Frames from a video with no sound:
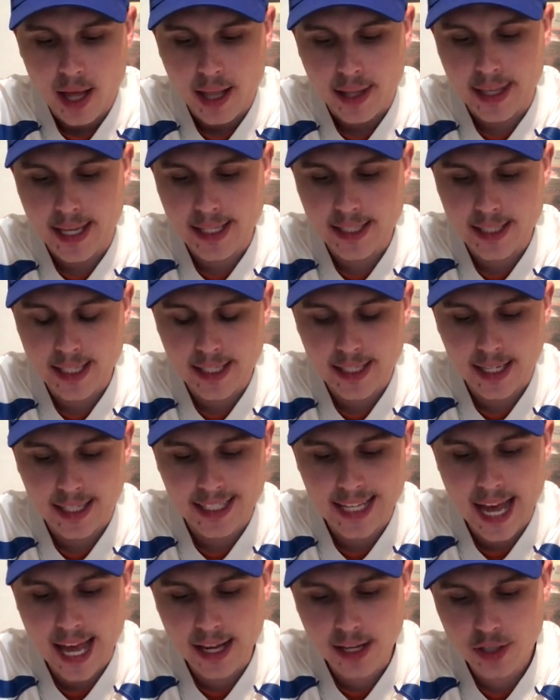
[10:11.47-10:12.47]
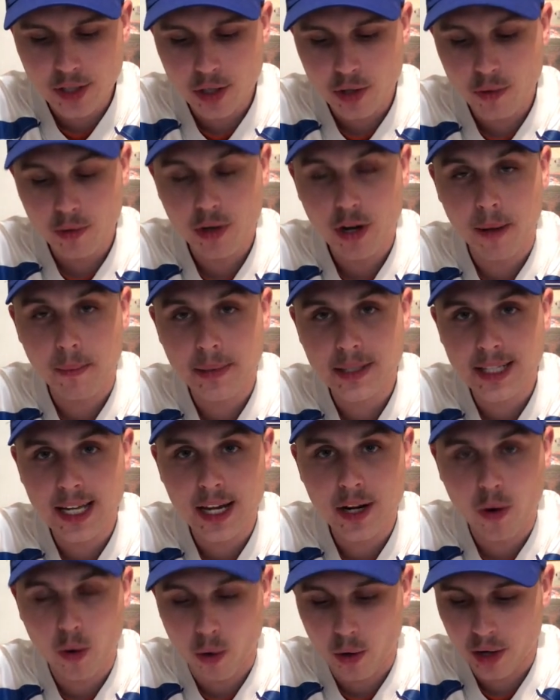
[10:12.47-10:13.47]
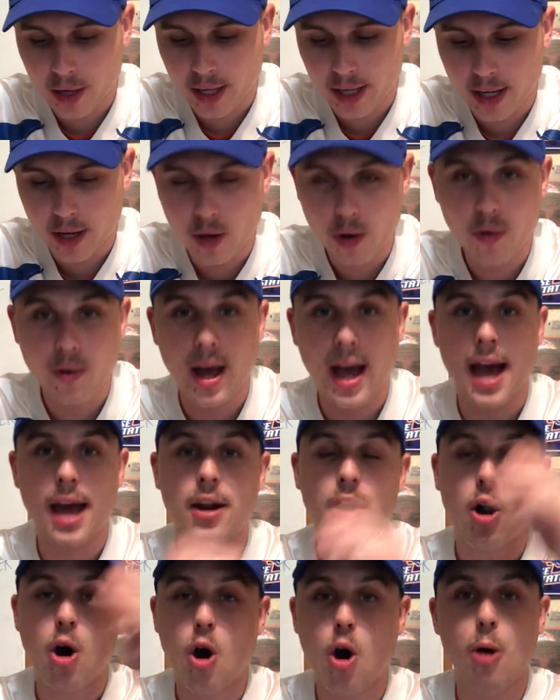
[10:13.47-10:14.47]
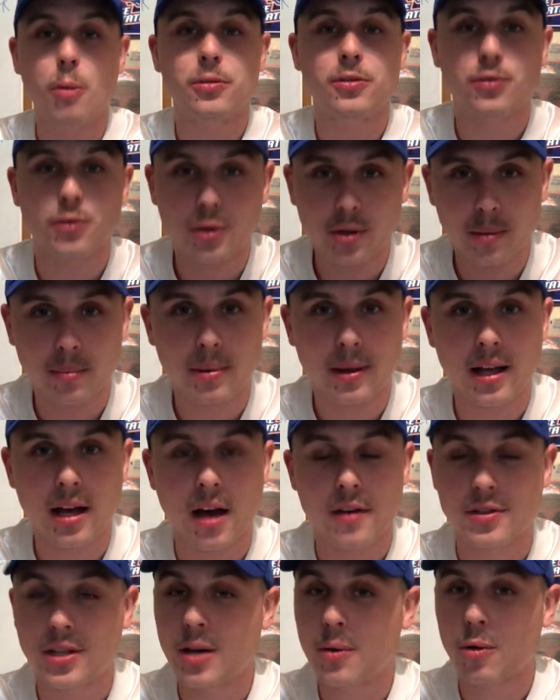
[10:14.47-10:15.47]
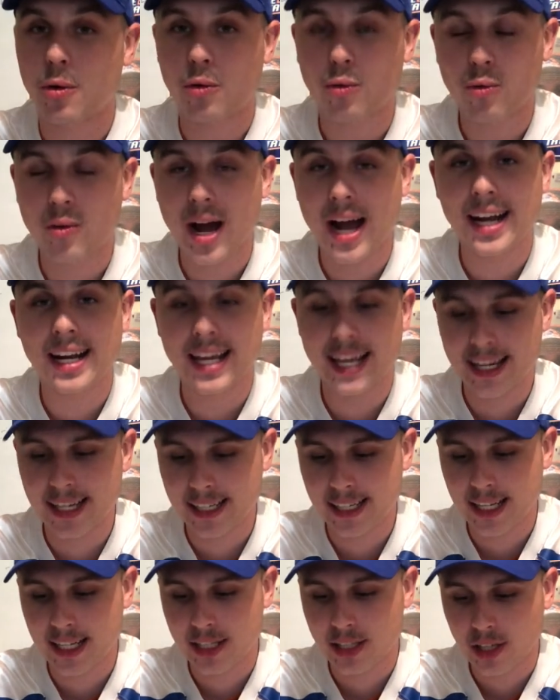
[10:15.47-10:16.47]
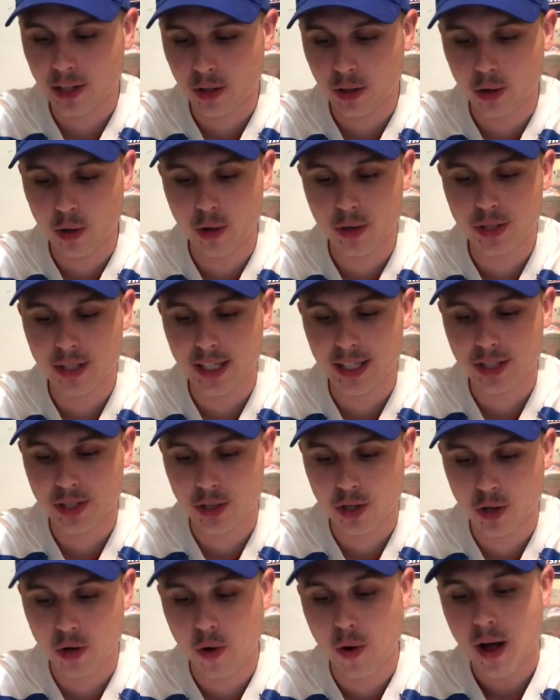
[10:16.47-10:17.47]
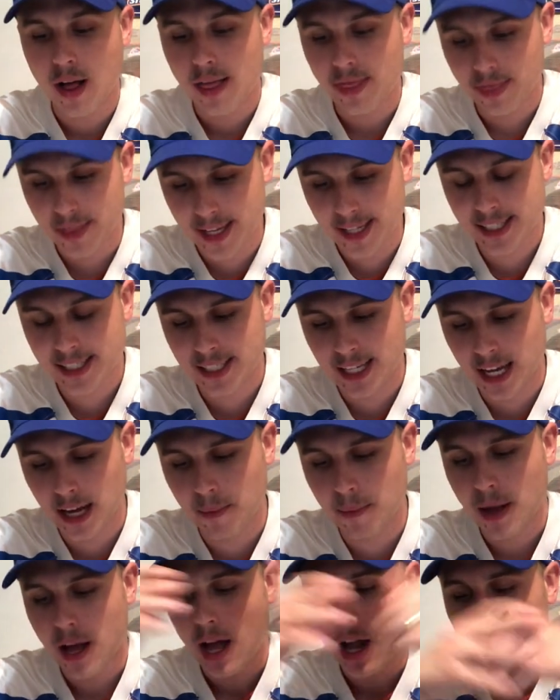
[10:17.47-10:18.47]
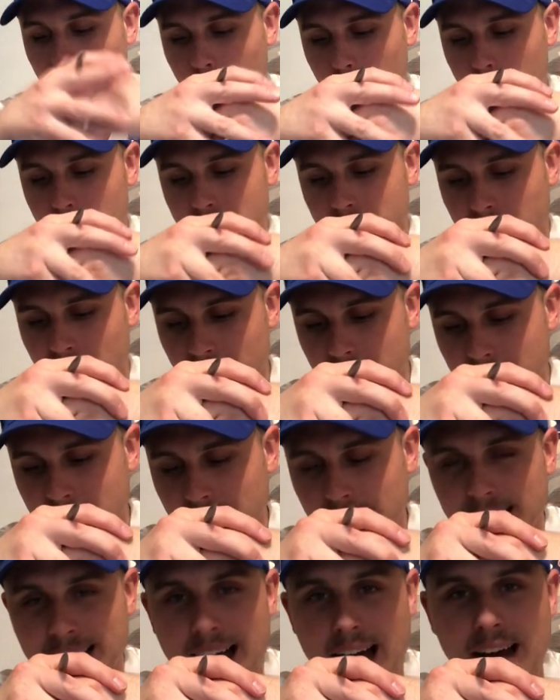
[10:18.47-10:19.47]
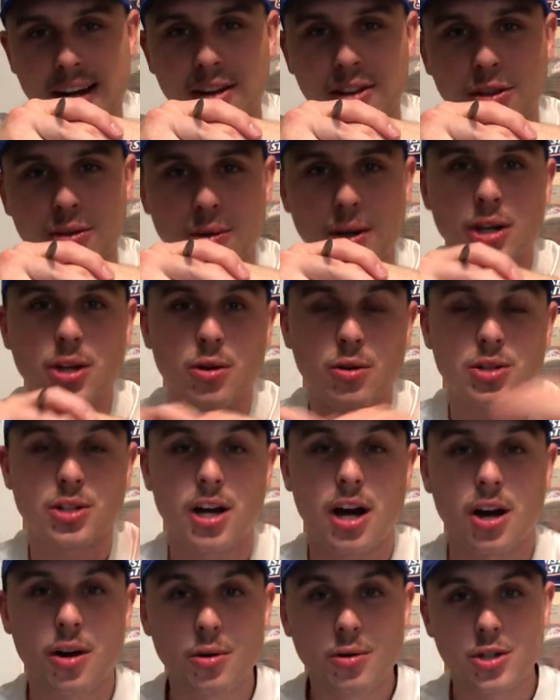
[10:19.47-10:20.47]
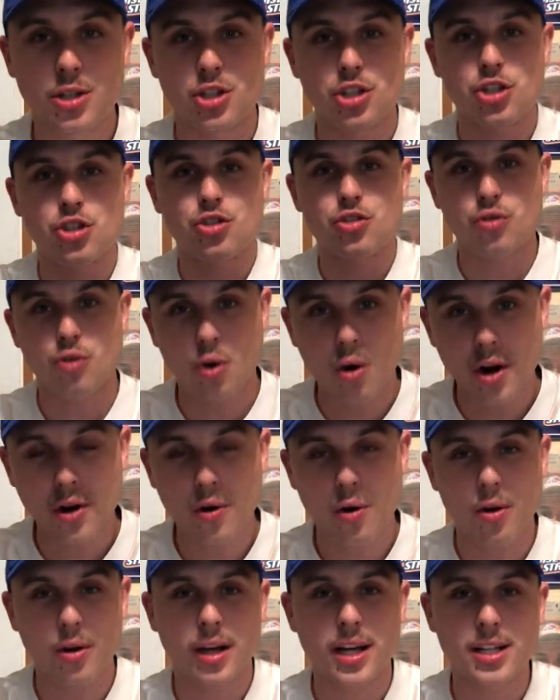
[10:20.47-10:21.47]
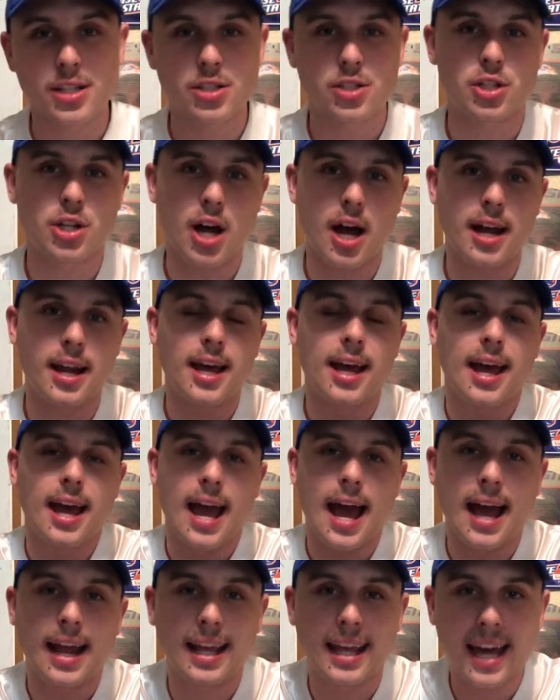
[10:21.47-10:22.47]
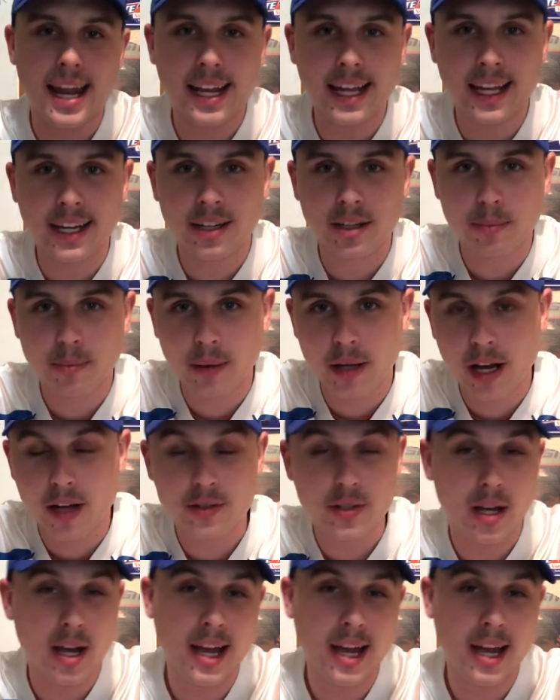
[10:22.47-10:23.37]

This is a 10-2 number 10 Oregon who had hopes for the playoffs. They were right in it until losing to this team, number 17, 9-3 Utah, who destroyed Oregon's shot at getting into the playoffs.